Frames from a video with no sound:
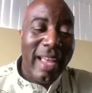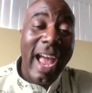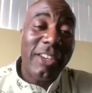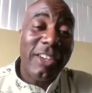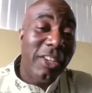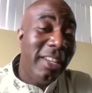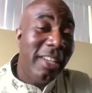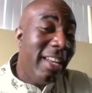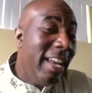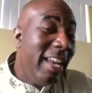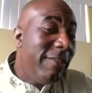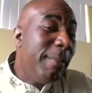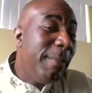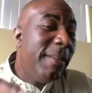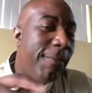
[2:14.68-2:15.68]
Actually,
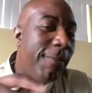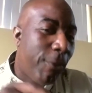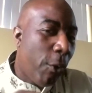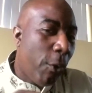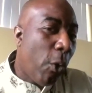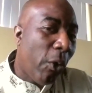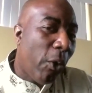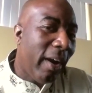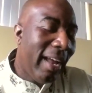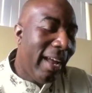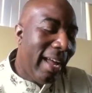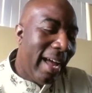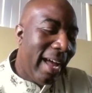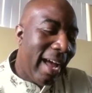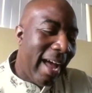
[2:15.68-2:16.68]
even
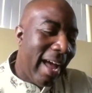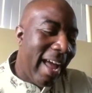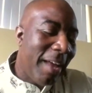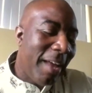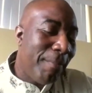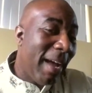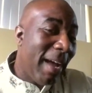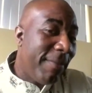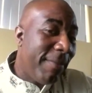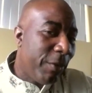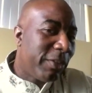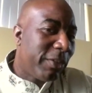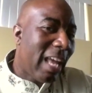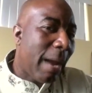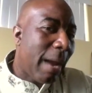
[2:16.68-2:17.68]
before I had my
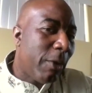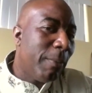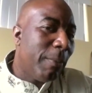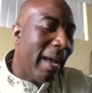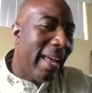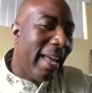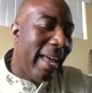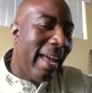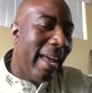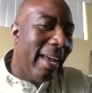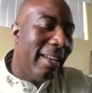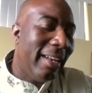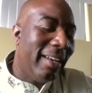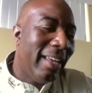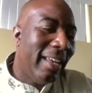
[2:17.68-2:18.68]
first camera in my
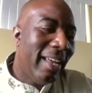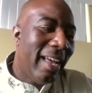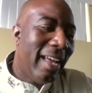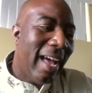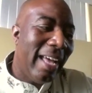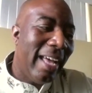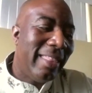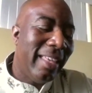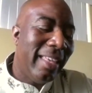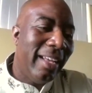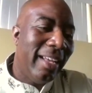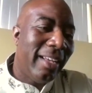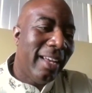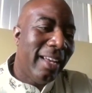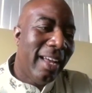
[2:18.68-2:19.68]
hand, I
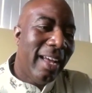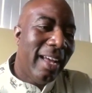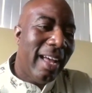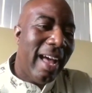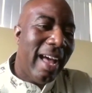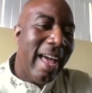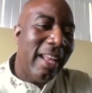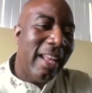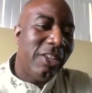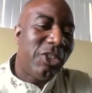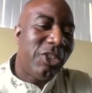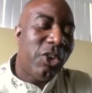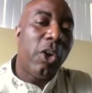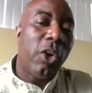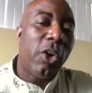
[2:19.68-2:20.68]
think I had a
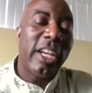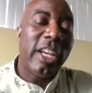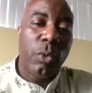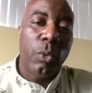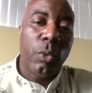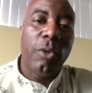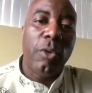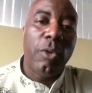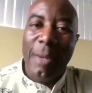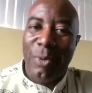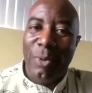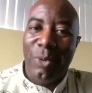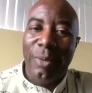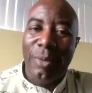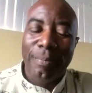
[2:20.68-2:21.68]
strong connection with
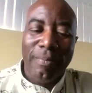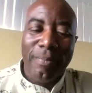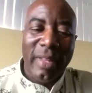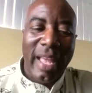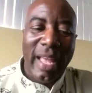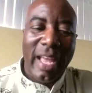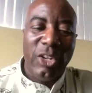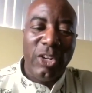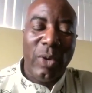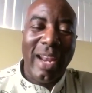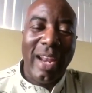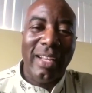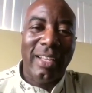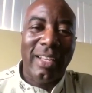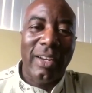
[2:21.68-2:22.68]
people
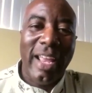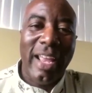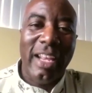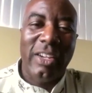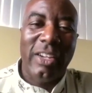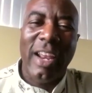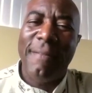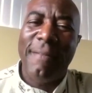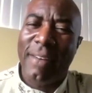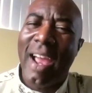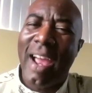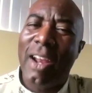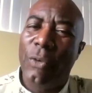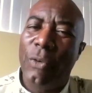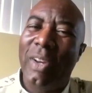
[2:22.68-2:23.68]
and trying to
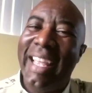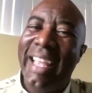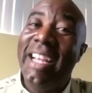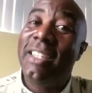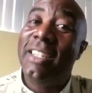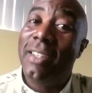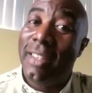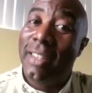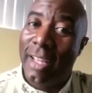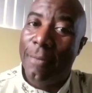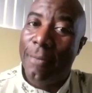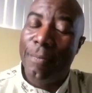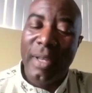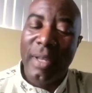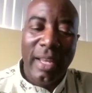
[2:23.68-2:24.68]
figure out how to relate to
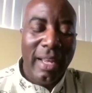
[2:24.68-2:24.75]
them.